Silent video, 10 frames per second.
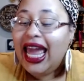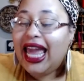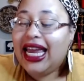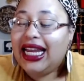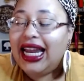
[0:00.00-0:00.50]

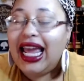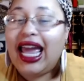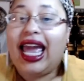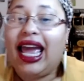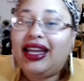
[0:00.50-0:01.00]
and
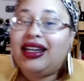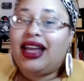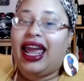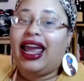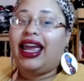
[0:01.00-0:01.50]
in
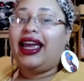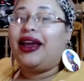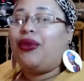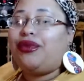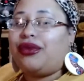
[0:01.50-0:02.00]
a
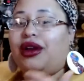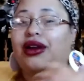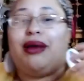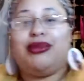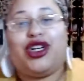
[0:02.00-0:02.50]
here
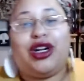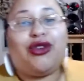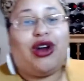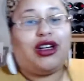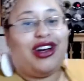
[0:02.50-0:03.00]
i'm turning the
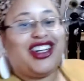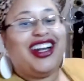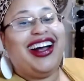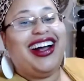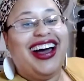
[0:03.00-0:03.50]
wrong direction
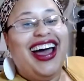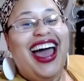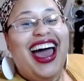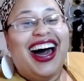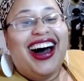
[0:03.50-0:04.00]

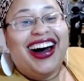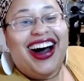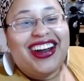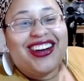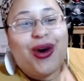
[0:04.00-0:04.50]
uh,
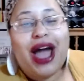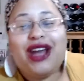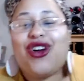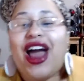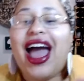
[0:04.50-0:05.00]
on a
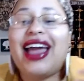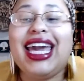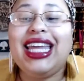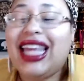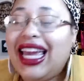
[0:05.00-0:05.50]
wine rack
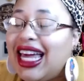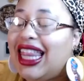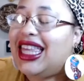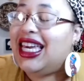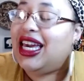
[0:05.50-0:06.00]
in like
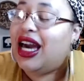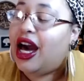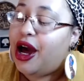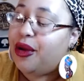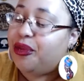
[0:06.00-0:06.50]
the
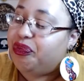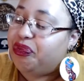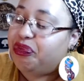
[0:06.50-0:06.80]
um